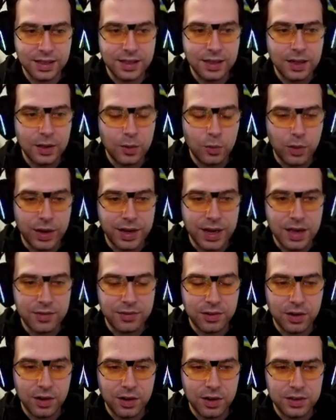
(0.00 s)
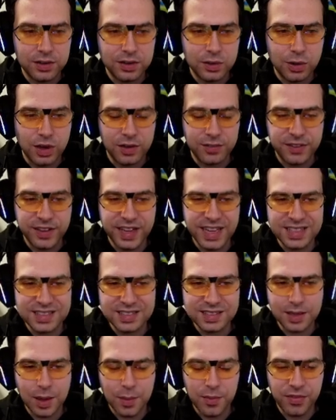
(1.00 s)
Whenever you have hit
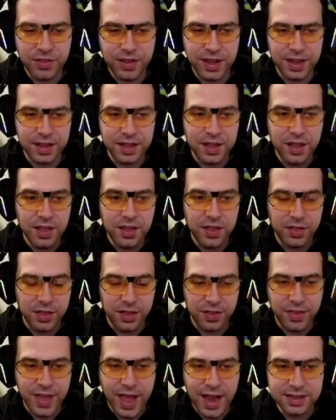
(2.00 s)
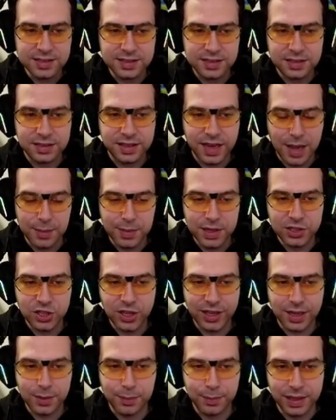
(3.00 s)
something, the next
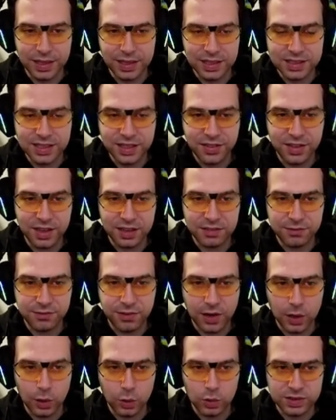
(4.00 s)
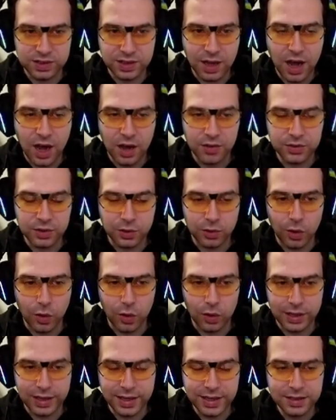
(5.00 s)
damaging ability that follows after
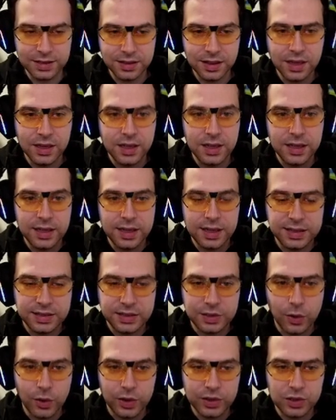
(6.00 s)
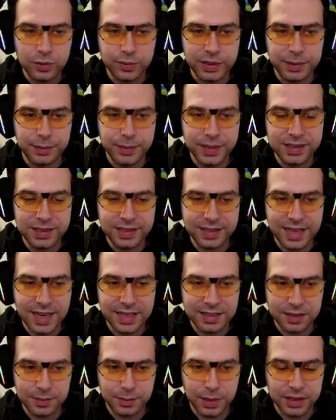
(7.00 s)
all in is going to be
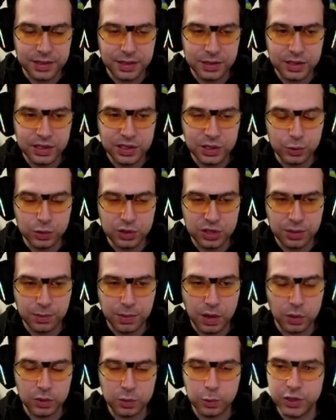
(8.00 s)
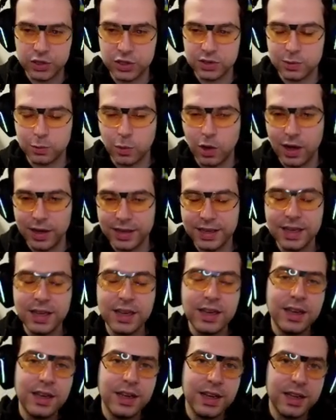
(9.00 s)
mitigated by a huge amount, which is why
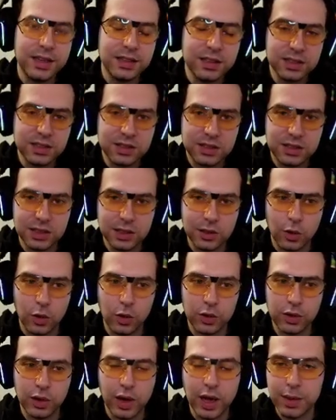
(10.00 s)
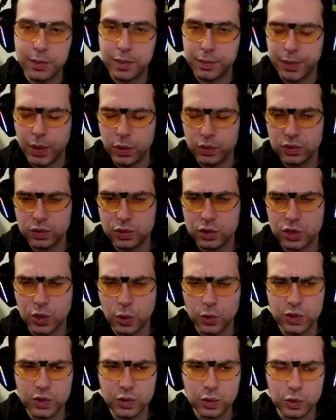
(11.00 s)
in the skill order I'm about to show
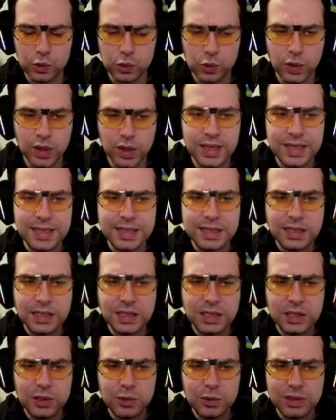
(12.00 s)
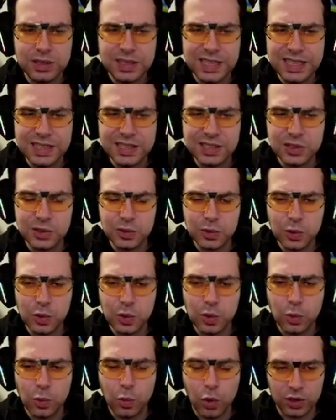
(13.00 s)
to you, you need
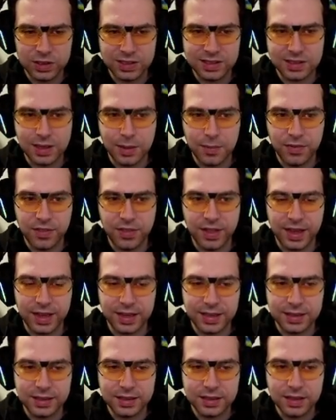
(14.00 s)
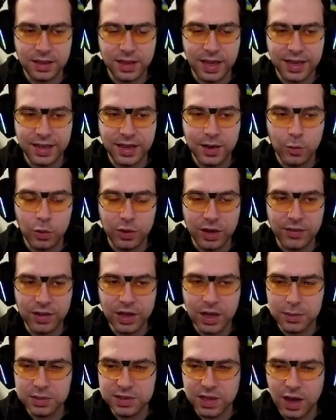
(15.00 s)
to watch something. Like, whatever
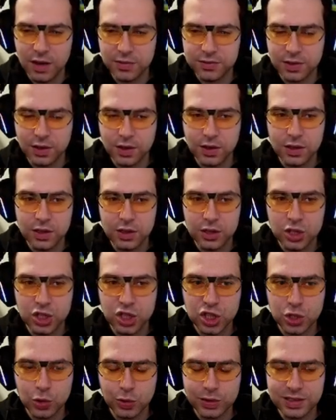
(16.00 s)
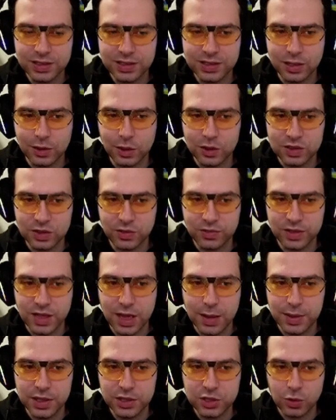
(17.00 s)
comes after shouldn't deal lots of
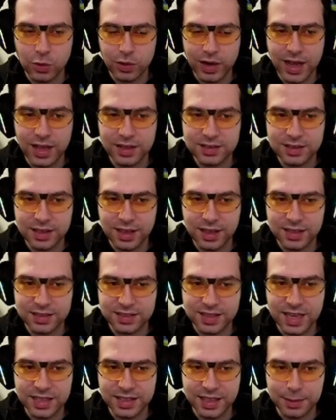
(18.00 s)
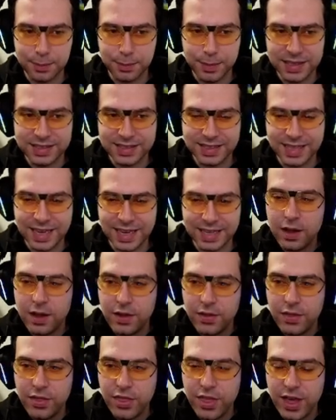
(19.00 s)
damage, or else it is getting mitigated.
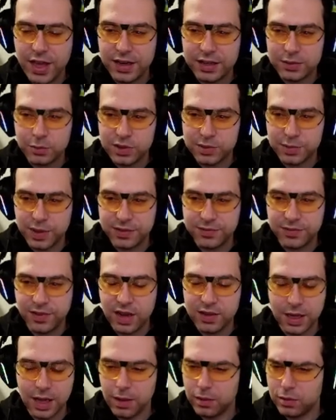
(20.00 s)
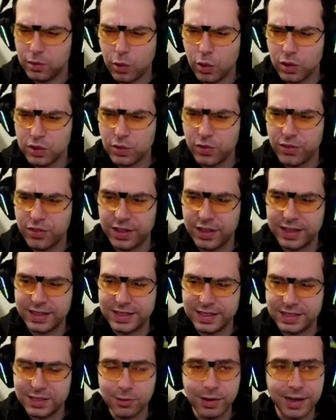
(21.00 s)
Then at respect 5 we have Lord of the
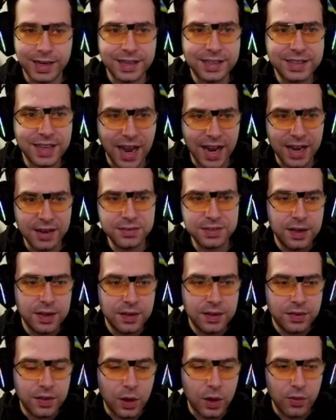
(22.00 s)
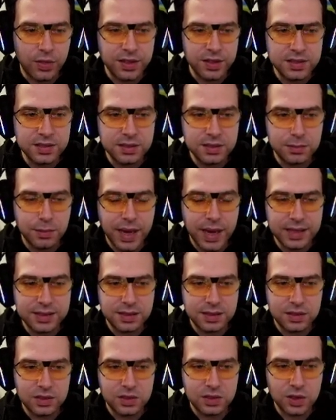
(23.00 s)
Glittering Caves. Now this makes
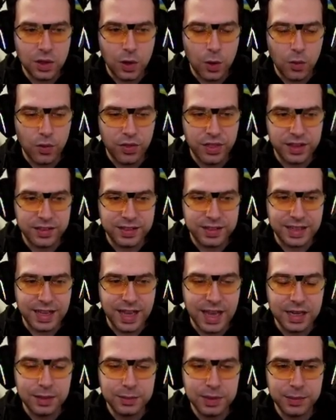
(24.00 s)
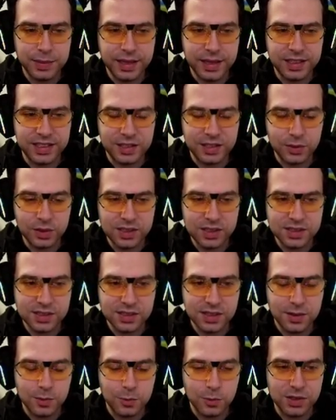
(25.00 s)
it so that the enemy melee units
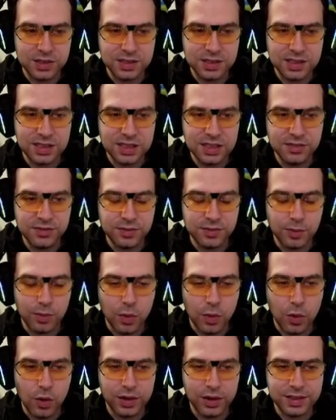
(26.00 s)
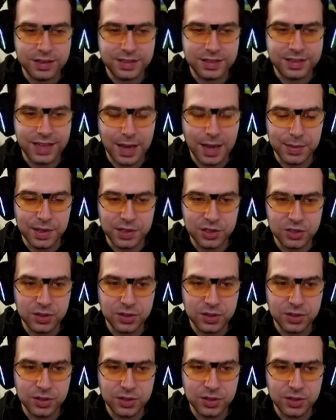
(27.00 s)
receive more damage.